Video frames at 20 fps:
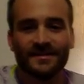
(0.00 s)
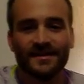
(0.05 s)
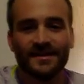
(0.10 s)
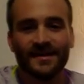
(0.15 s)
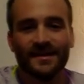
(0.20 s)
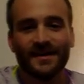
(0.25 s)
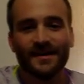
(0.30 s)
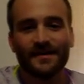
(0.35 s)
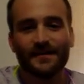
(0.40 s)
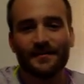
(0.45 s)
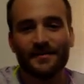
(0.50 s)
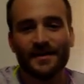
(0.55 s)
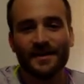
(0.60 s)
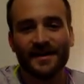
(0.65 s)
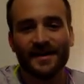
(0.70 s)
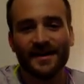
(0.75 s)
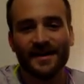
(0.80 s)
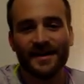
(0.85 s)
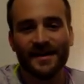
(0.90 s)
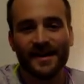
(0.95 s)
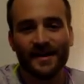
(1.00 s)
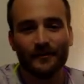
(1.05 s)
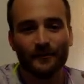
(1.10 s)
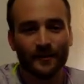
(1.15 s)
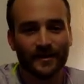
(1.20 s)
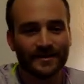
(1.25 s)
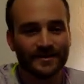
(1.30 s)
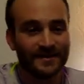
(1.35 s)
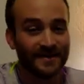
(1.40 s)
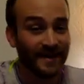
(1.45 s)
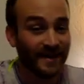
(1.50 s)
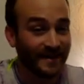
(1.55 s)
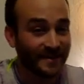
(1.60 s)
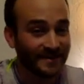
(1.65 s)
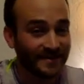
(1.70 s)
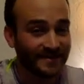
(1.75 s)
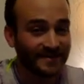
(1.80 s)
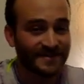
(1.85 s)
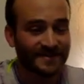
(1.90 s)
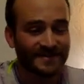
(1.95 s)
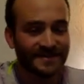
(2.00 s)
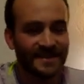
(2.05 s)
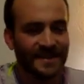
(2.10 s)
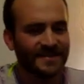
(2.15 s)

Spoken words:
And what does?